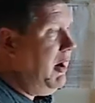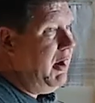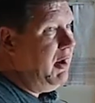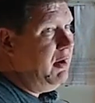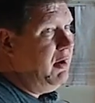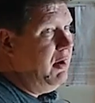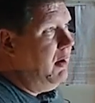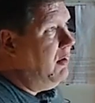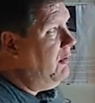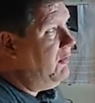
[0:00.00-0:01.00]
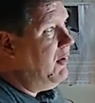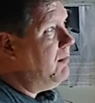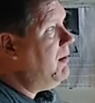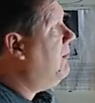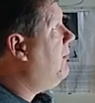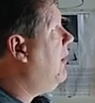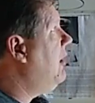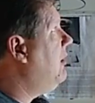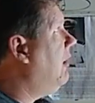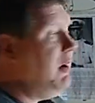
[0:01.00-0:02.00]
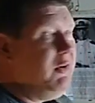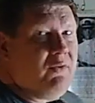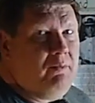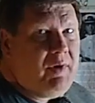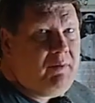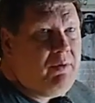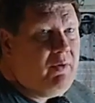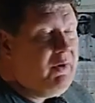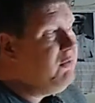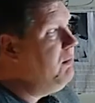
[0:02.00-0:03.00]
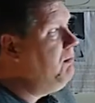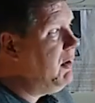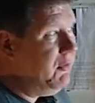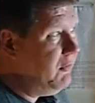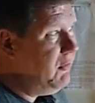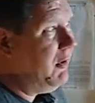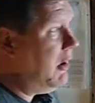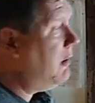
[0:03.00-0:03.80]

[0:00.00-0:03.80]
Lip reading: And let's not be afraid to lay some big points because they're